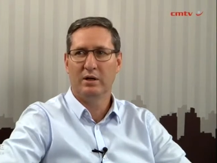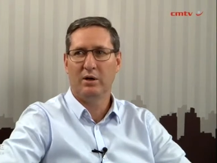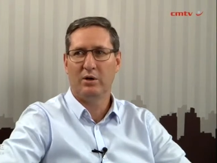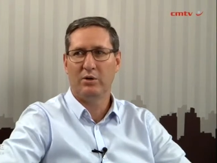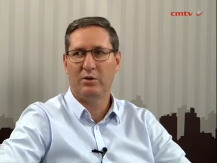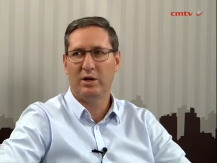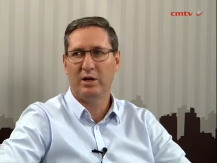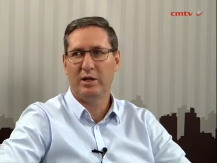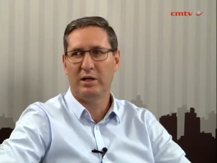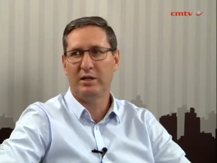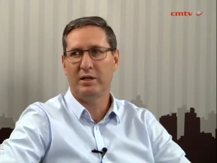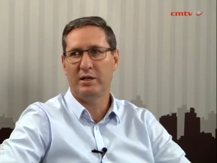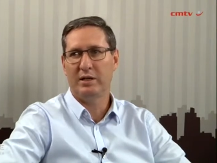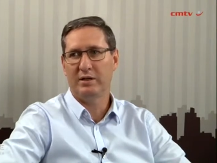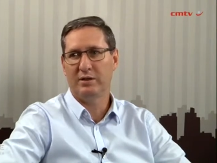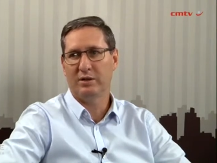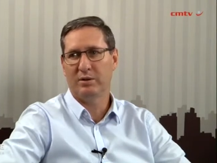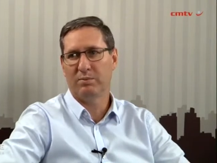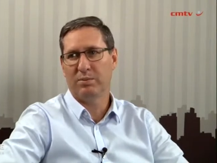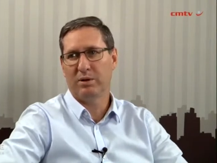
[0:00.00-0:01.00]
are really
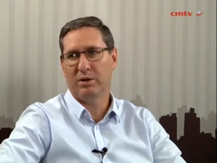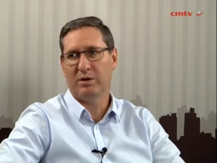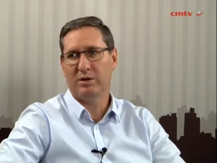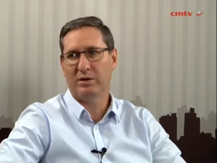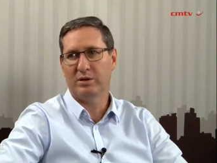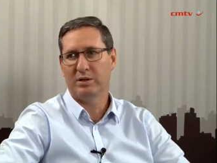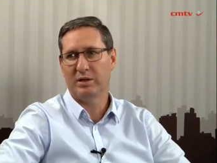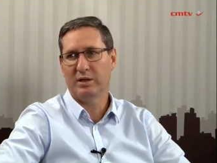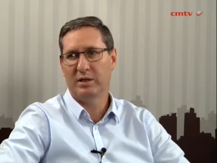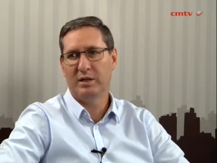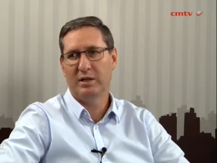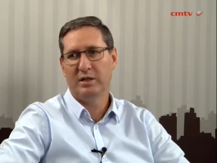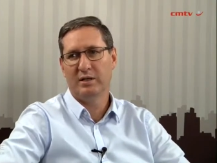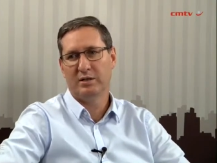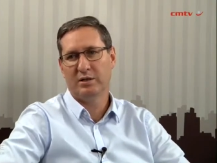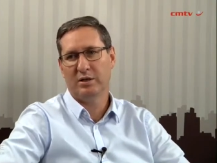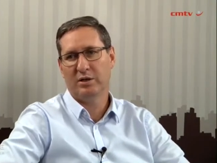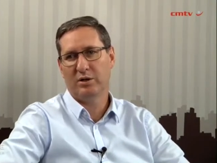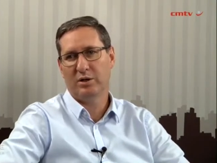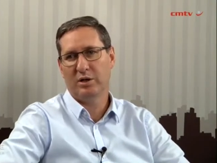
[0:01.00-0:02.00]
diesel plants.
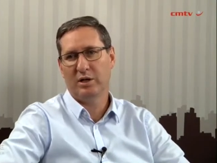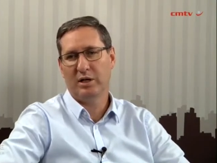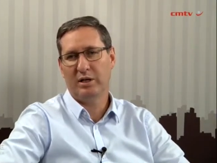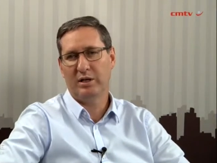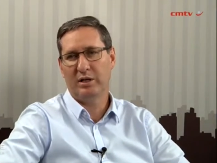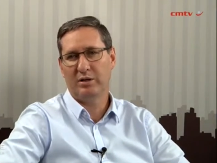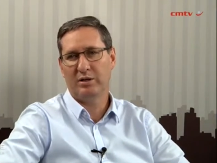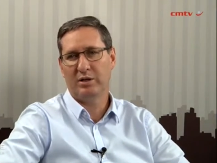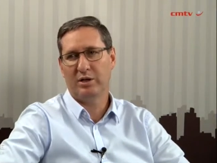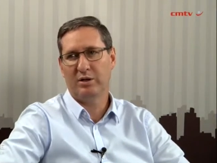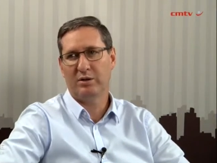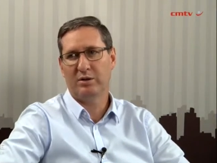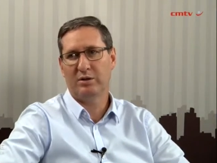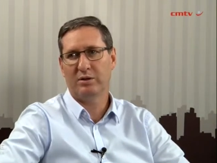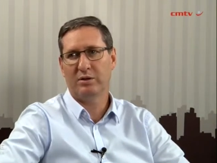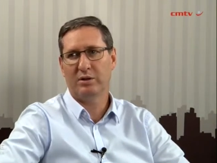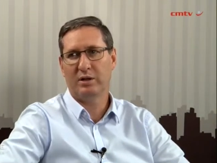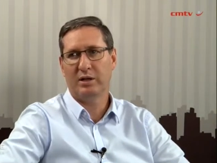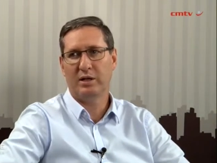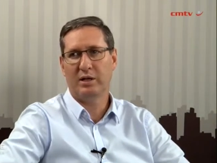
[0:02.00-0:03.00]
So in the
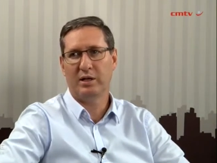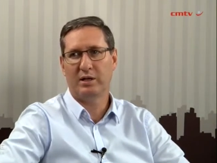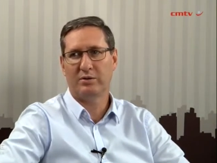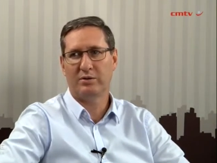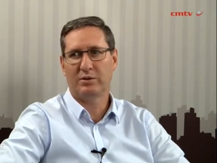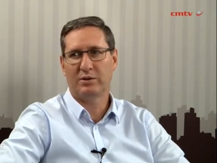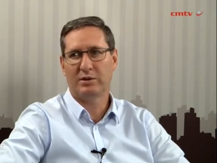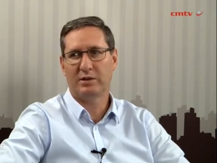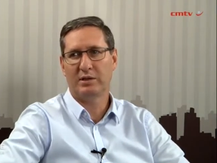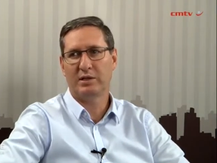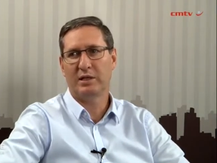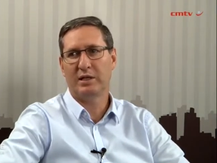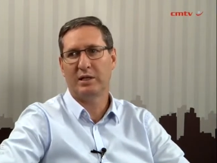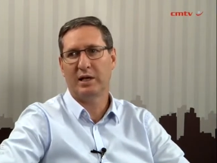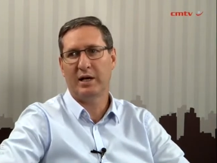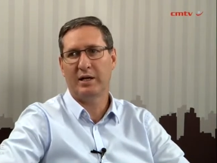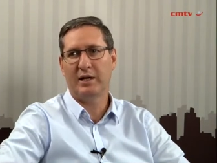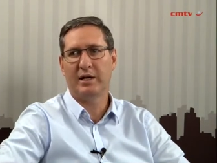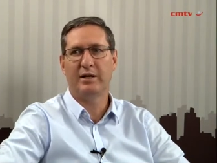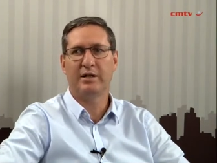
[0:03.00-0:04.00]
total electricity
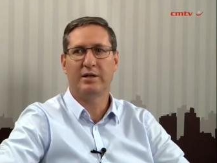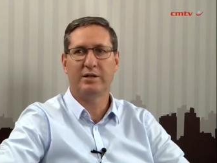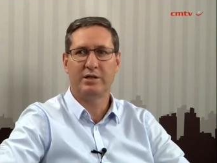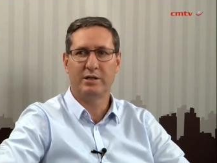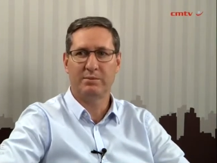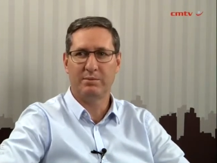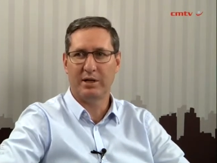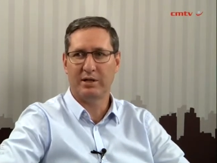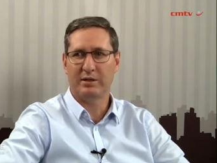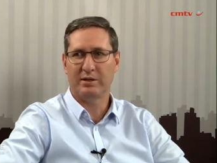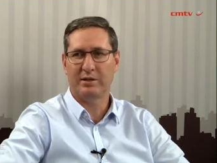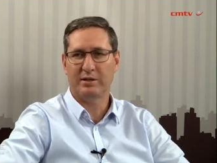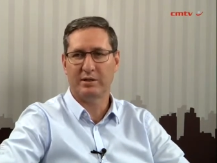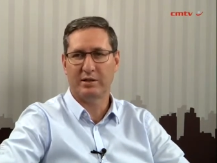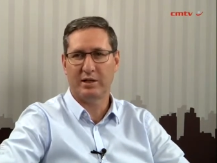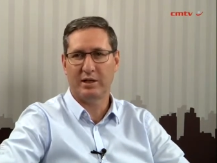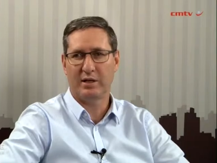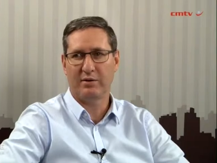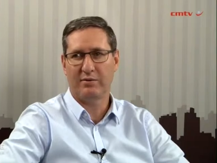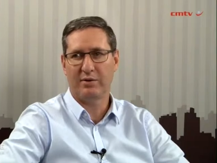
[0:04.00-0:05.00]
and energy mix in
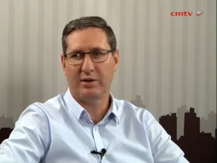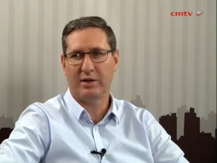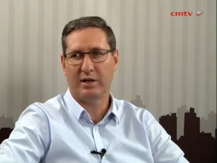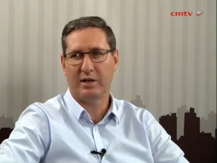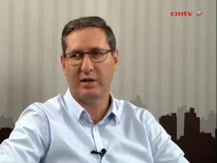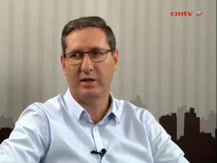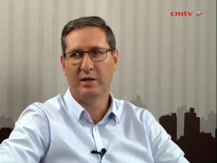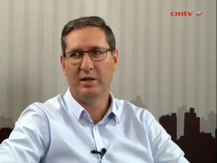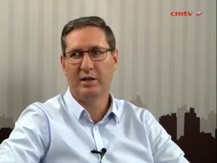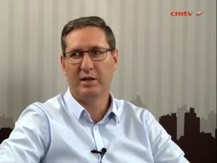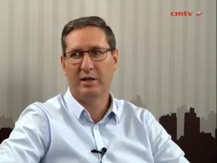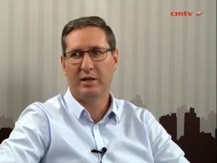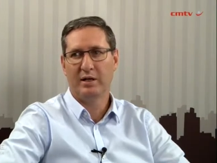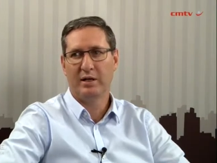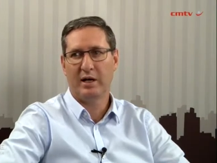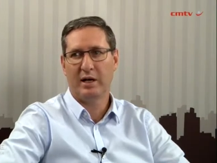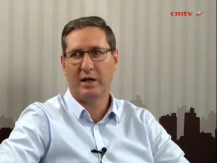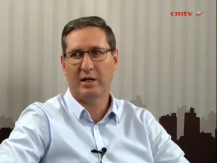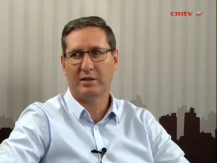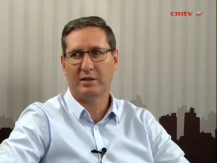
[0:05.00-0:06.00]
South Africa,
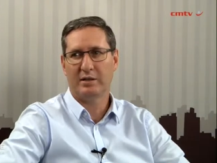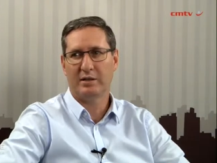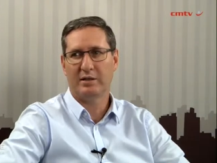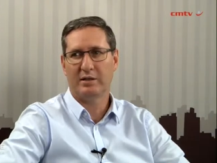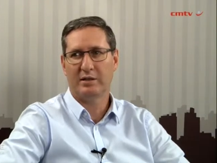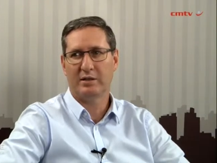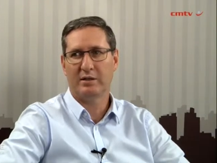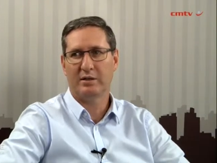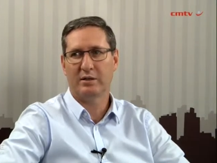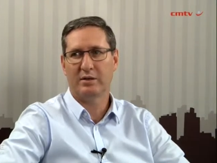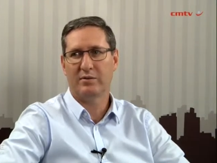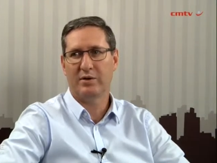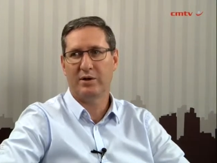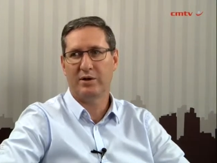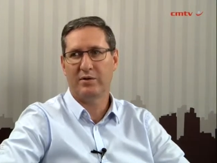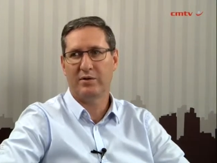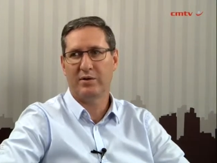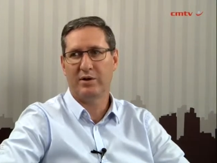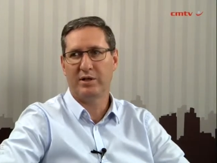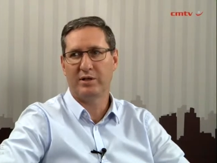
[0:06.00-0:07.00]
gas is still a
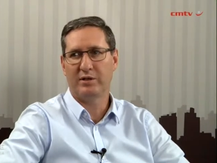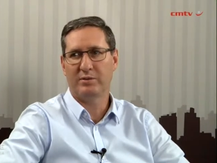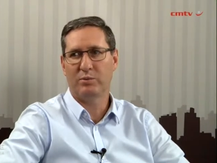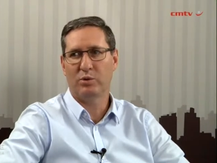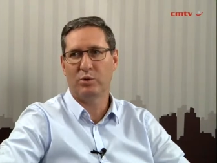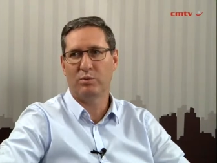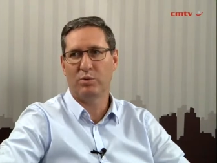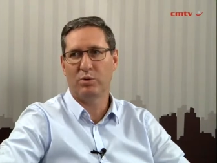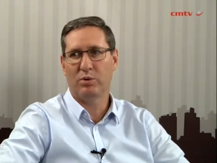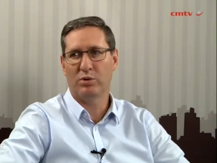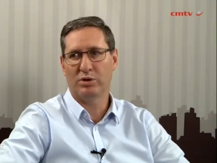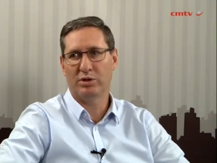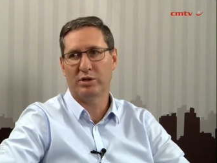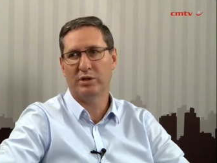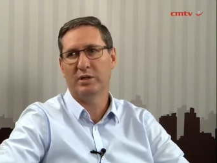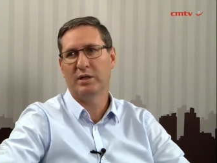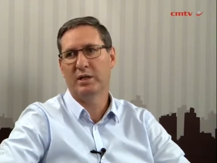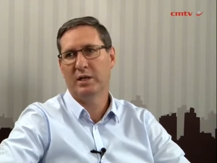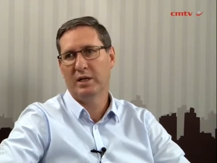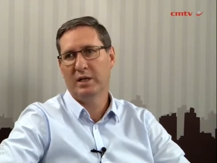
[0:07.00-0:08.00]
very, very small
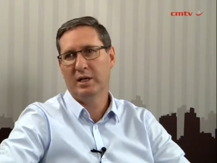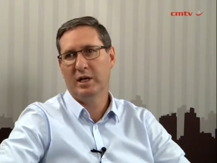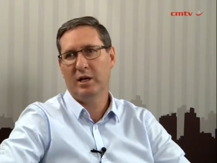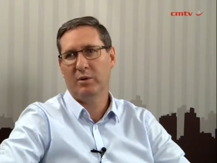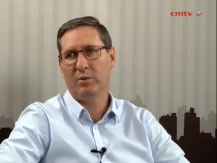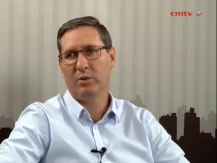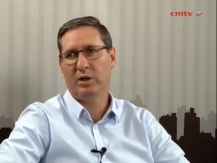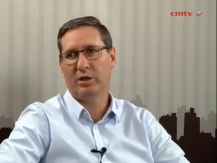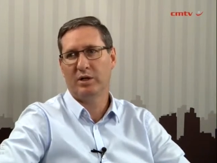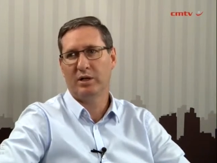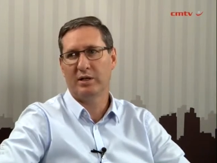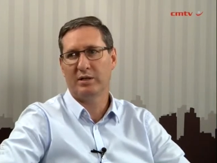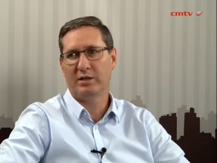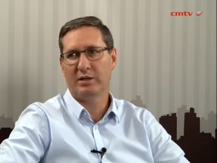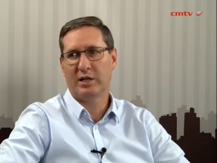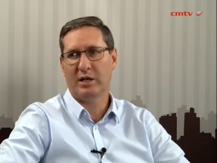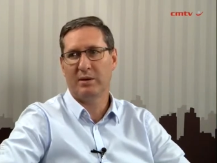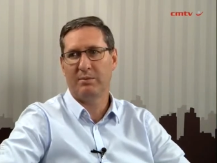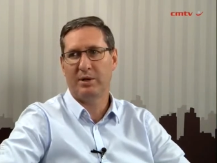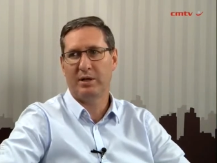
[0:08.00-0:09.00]
portion. And what does
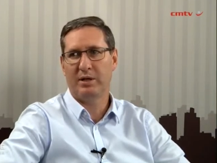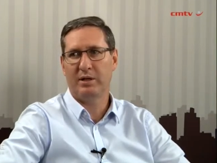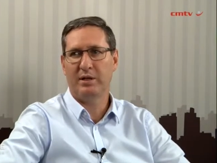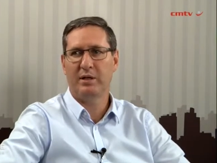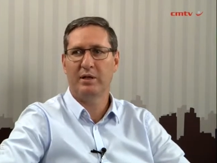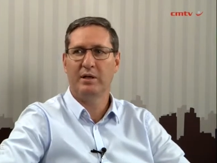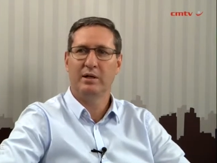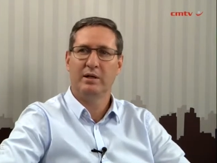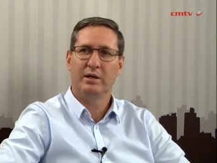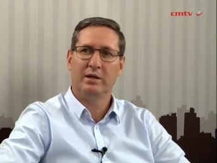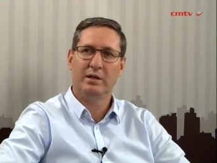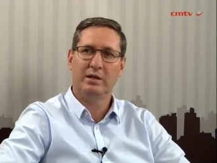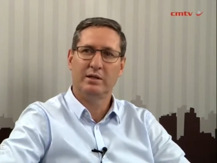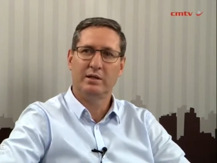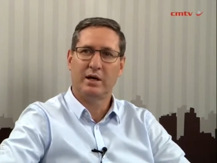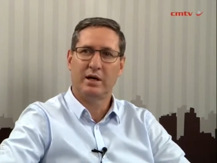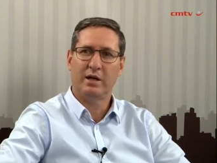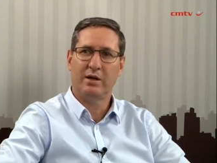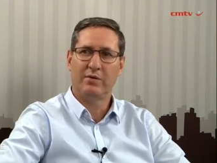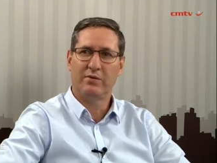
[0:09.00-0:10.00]
come in is
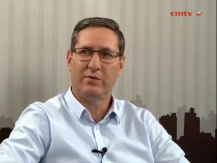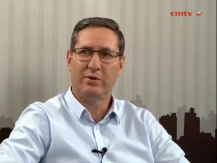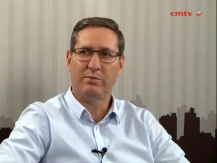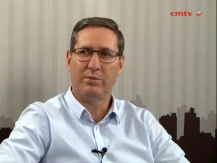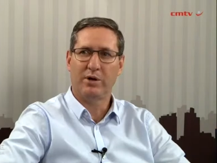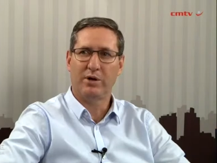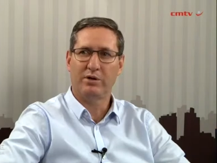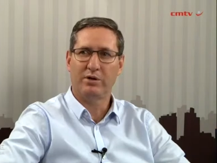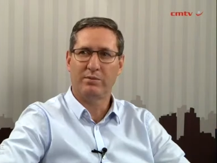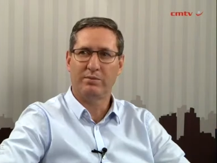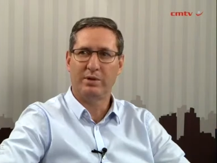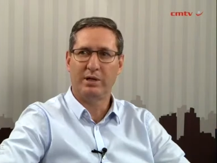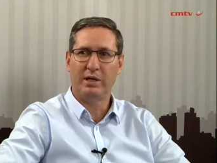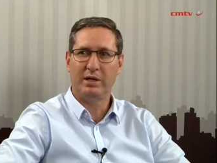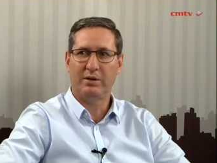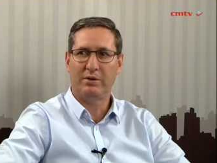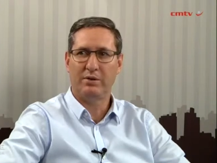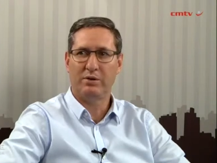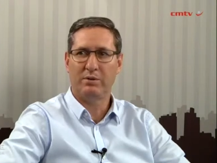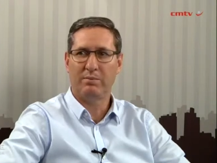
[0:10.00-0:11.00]
either from
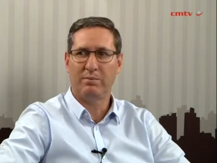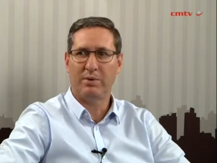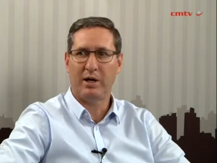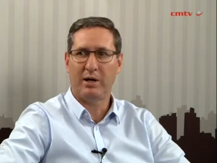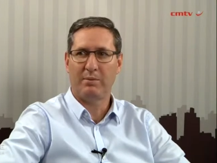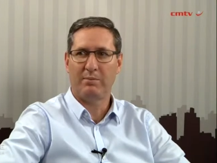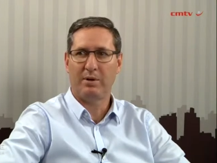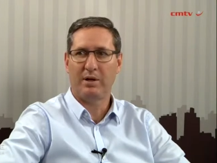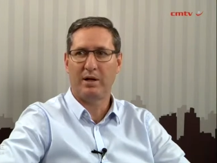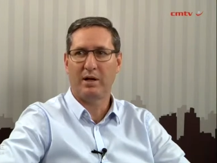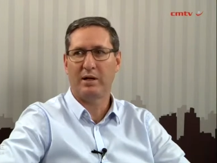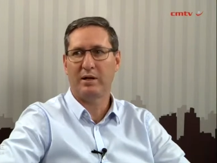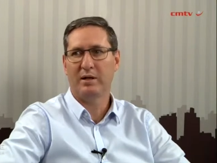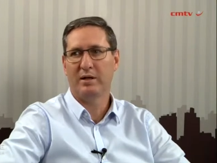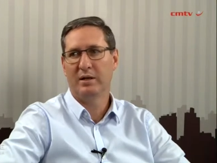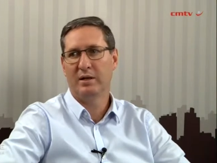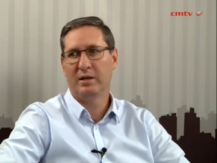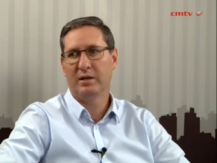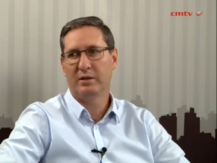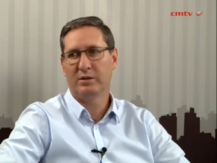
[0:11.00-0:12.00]
Mozambique through the pipeline
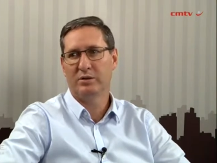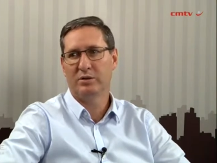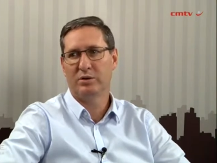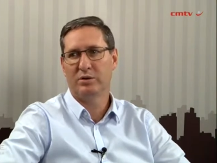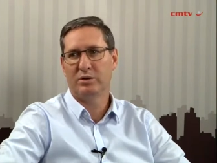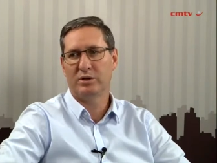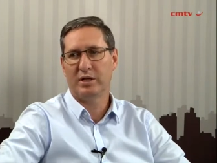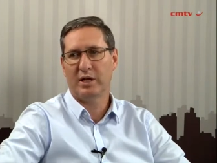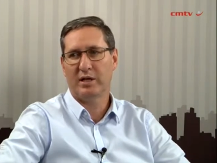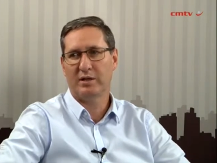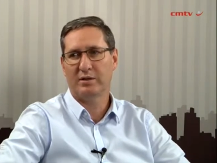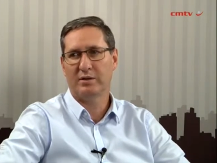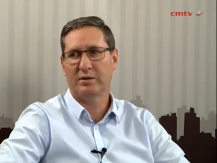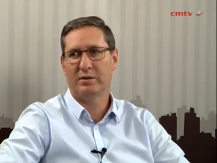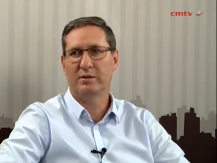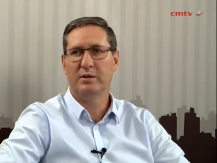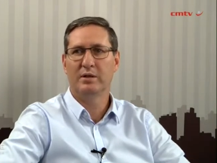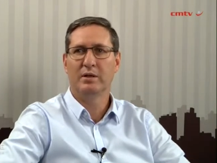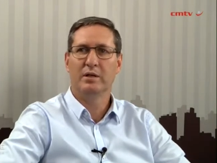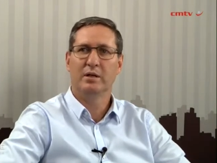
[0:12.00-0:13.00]
to
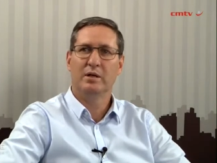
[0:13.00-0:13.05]
Sasol